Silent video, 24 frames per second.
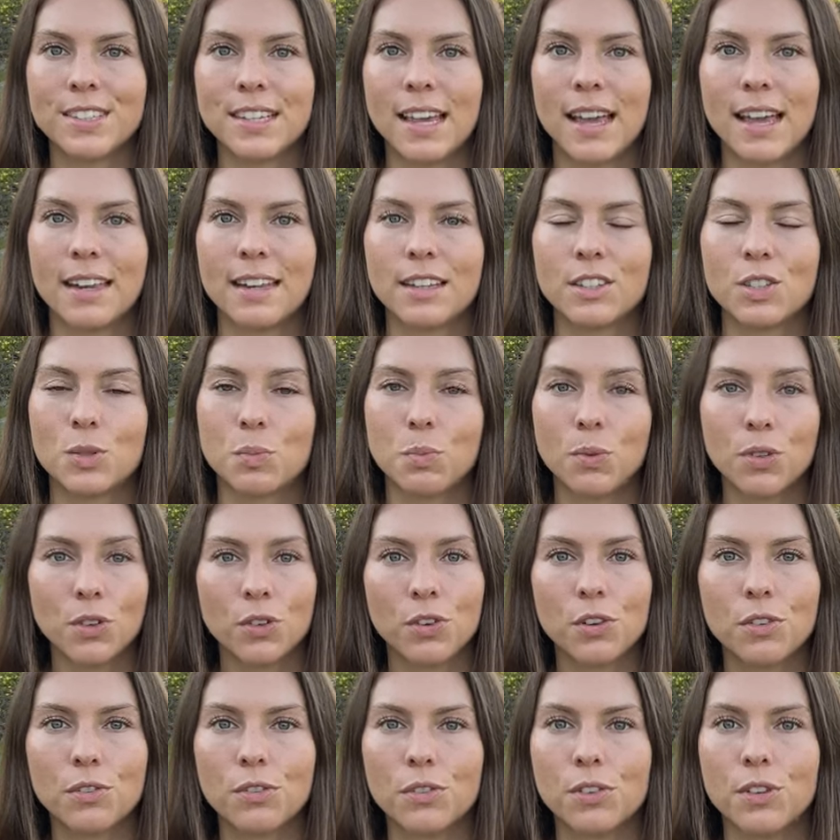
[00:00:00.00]
and its
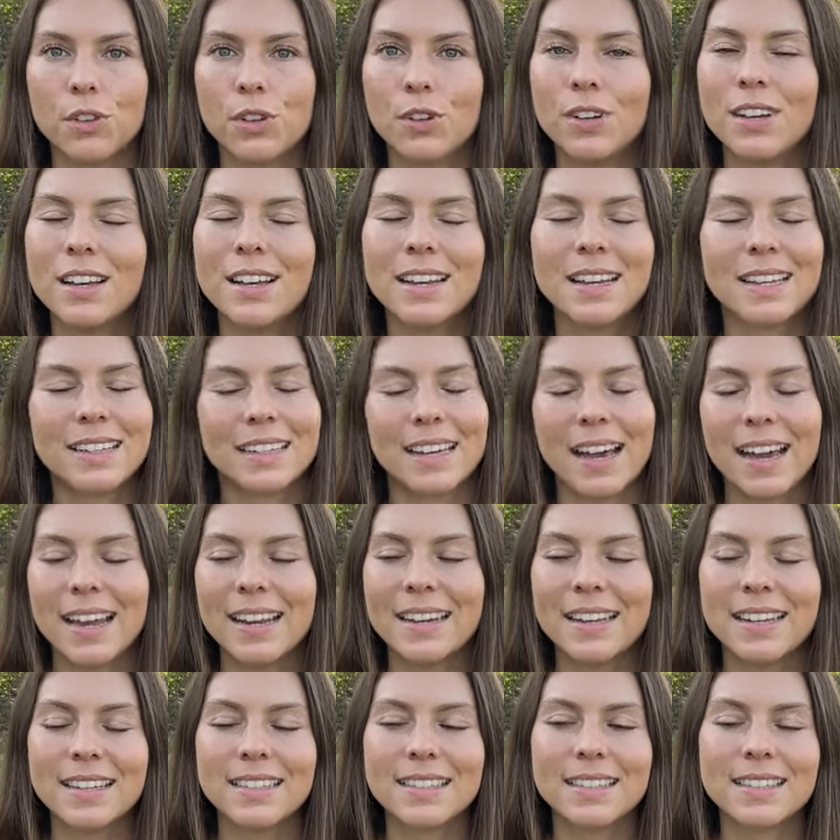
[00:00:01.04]
beautiful
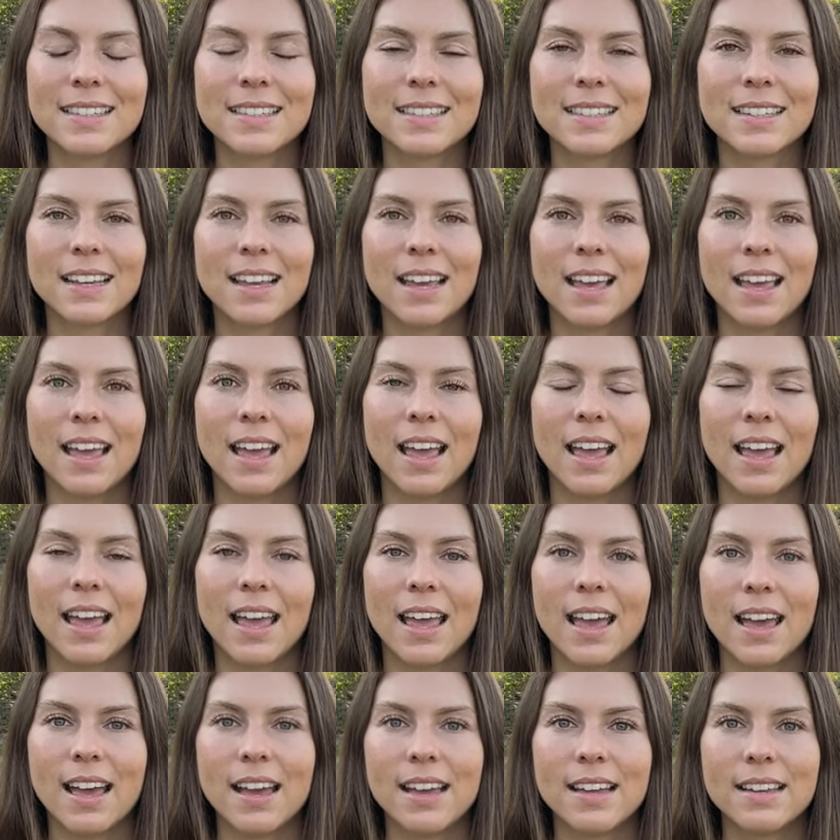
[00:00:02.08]
guidance.
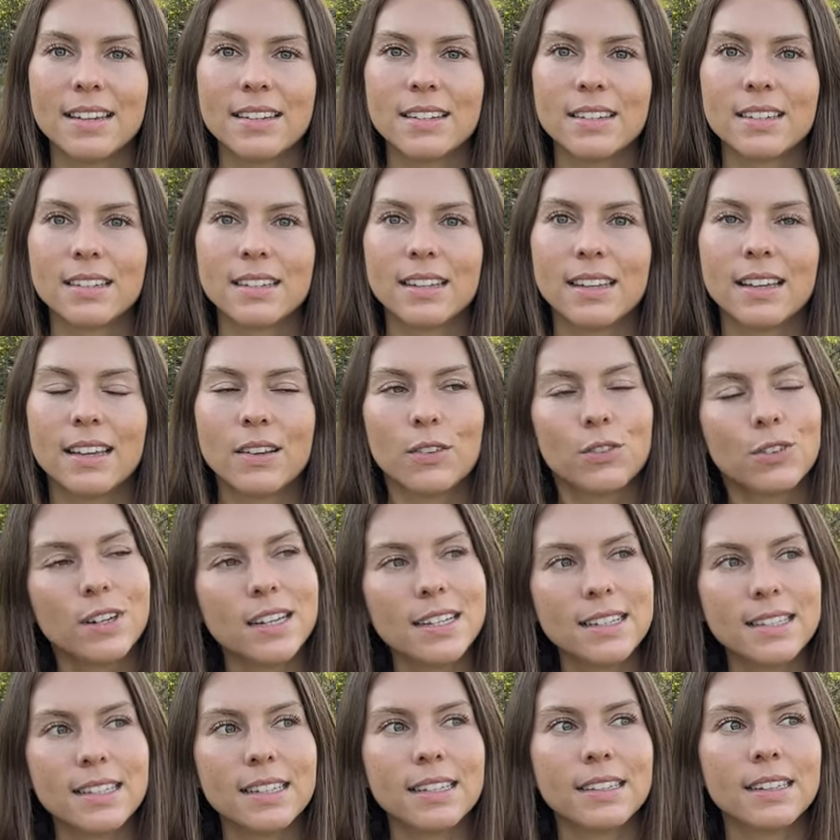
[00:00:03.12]
And
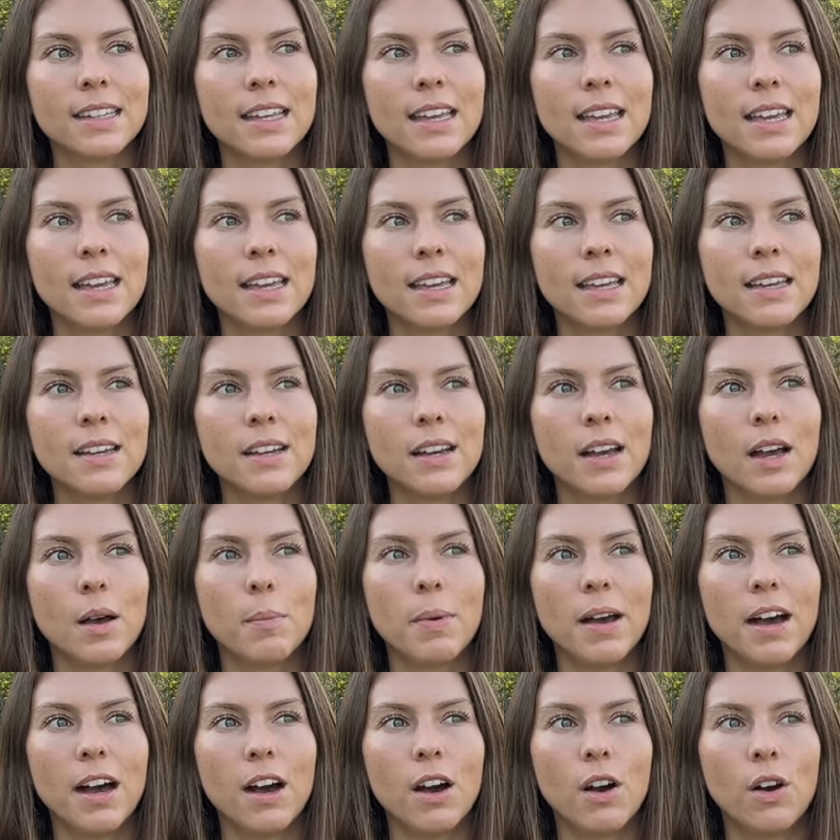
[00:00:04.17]
recently,
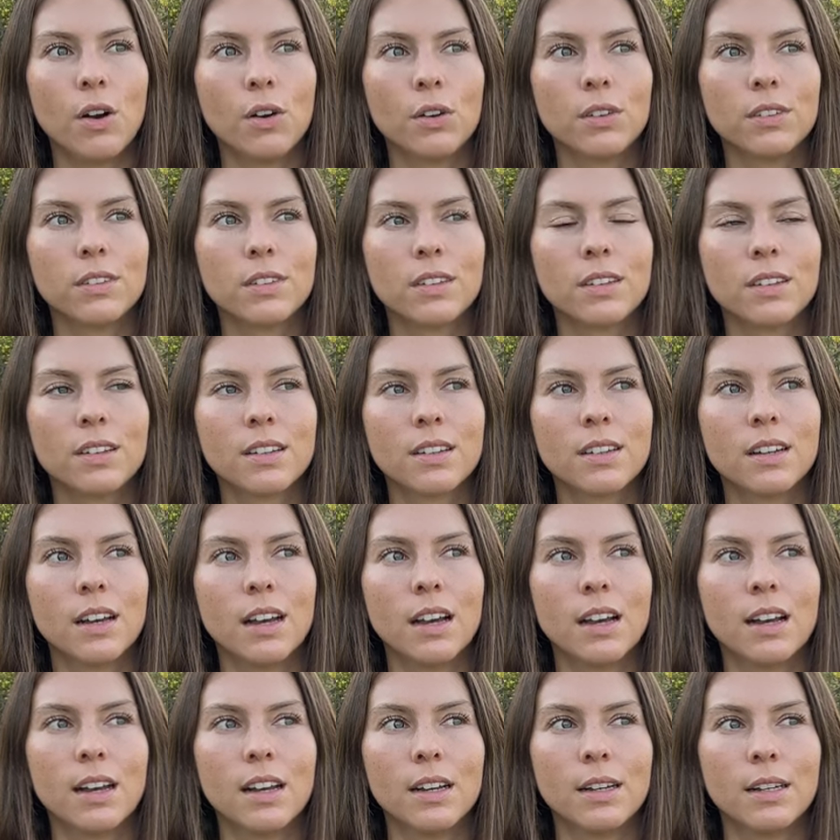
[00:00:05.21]
about, uh,
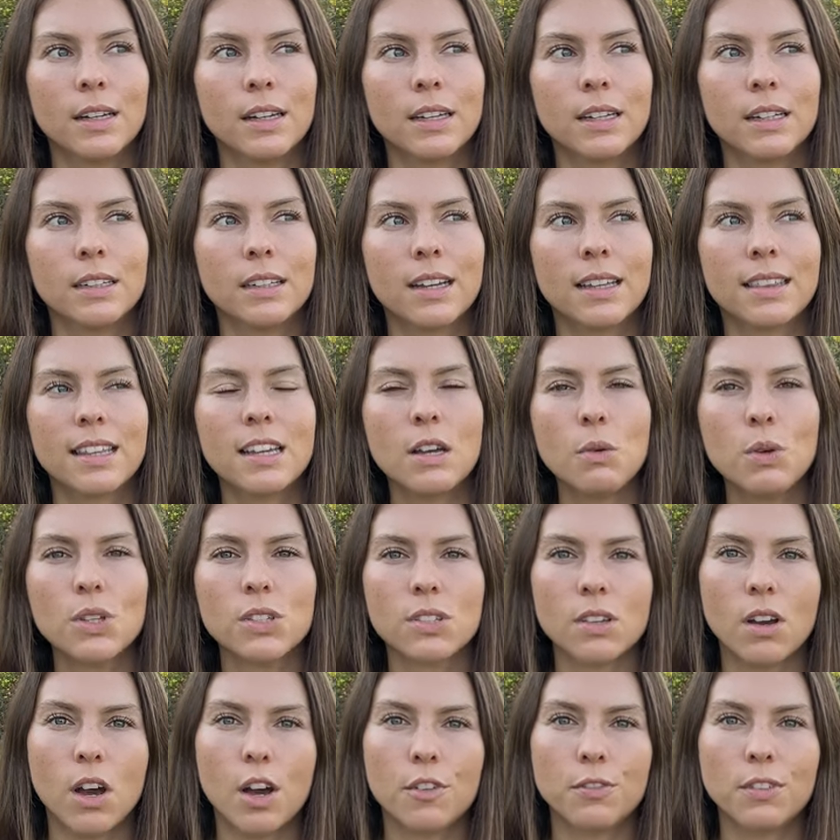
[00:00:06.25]
I think I was
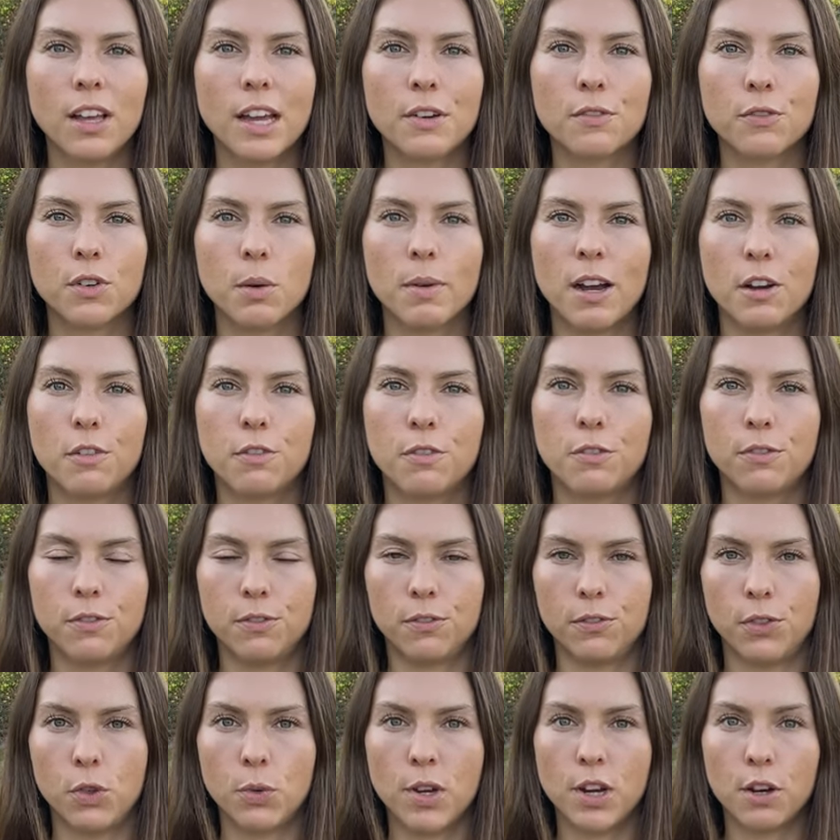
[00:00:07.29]
offline for about
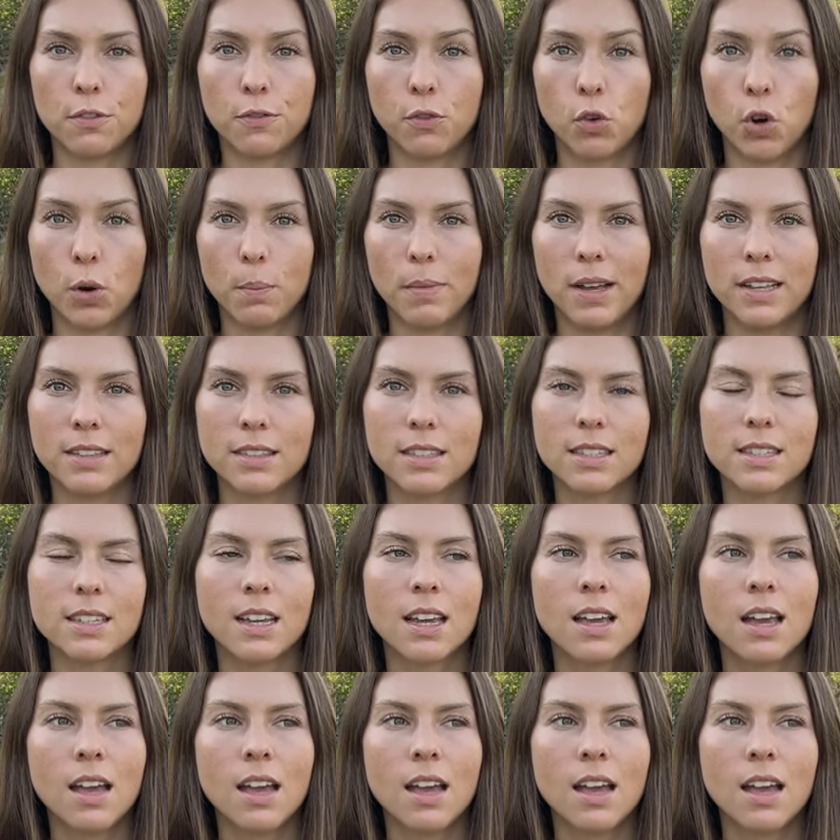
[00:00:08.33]
three or four months,